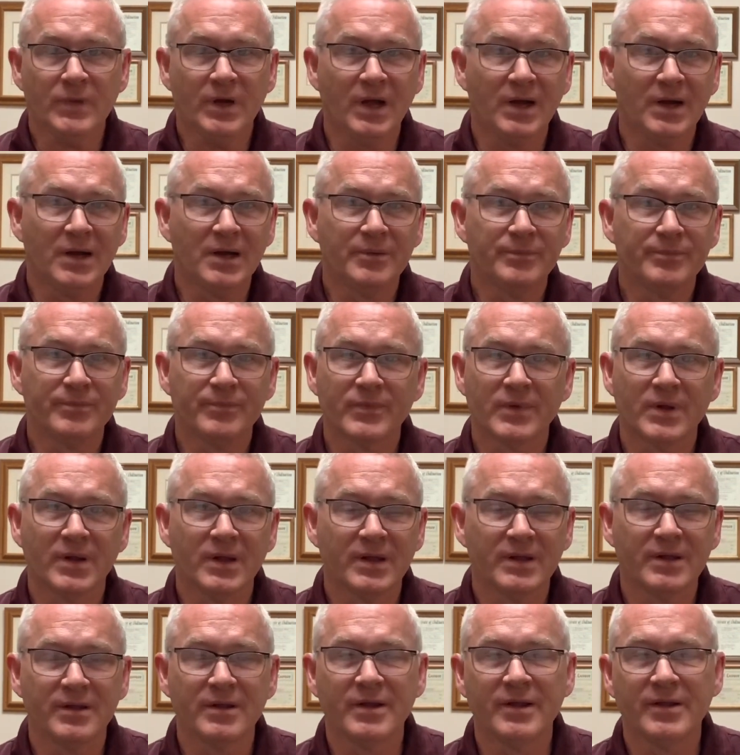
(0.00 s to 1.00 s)

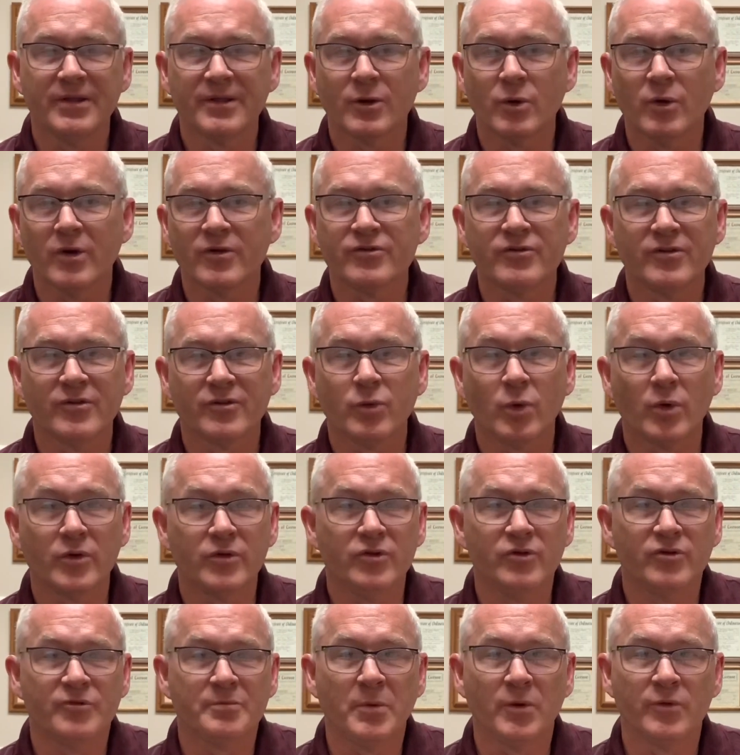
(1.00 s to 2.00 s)
And the question is, what are
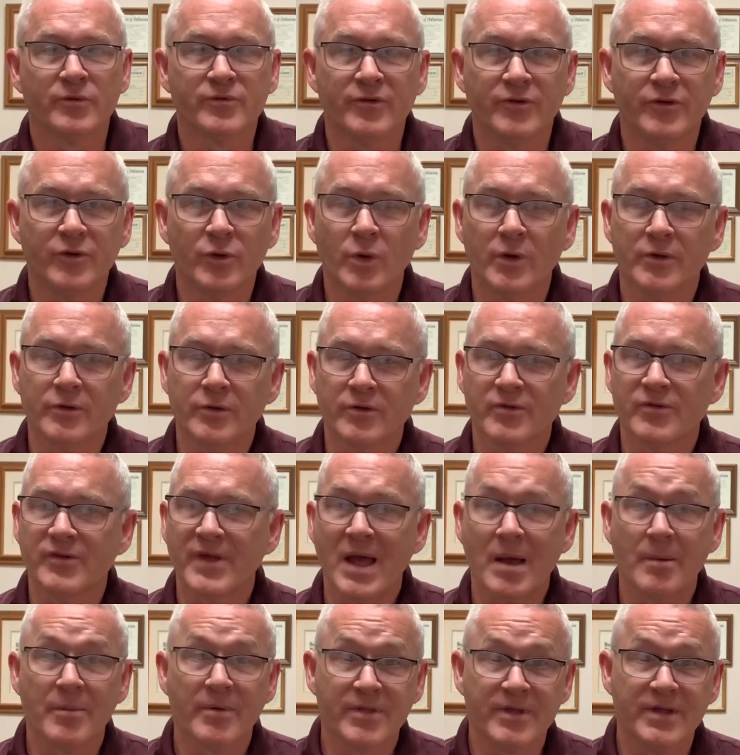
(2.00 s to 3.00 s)
you supposed to do on your
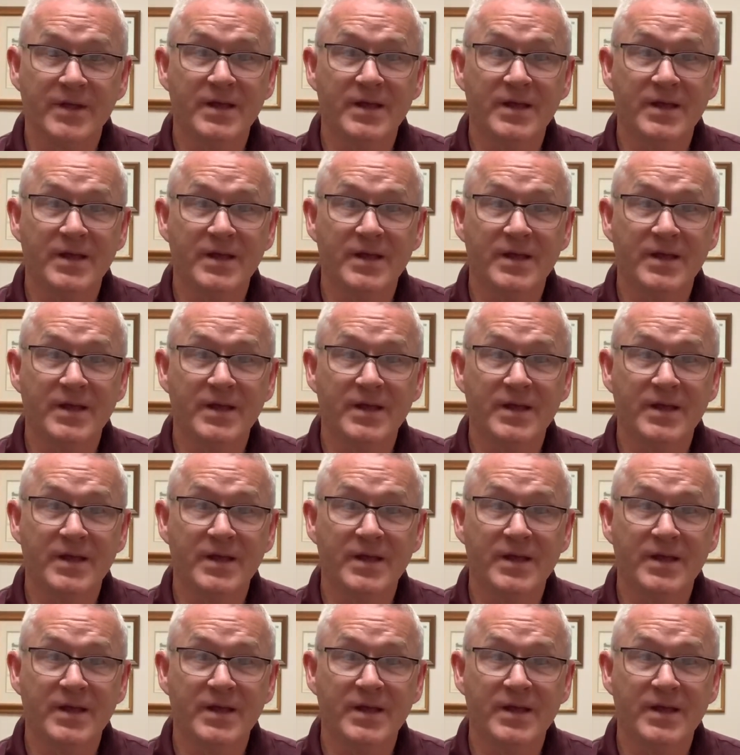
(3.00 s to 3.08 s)
Sabbath?